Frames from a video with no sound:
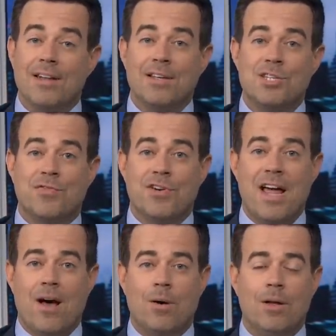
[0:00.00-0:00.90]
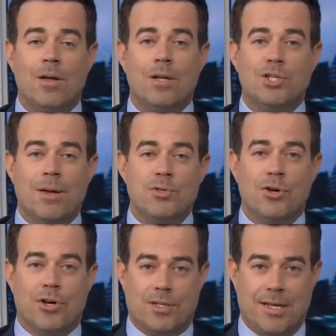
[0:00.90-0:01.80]
at least for now, James
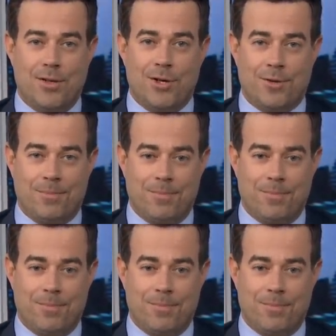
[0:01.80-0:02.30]
Hook. Take a look.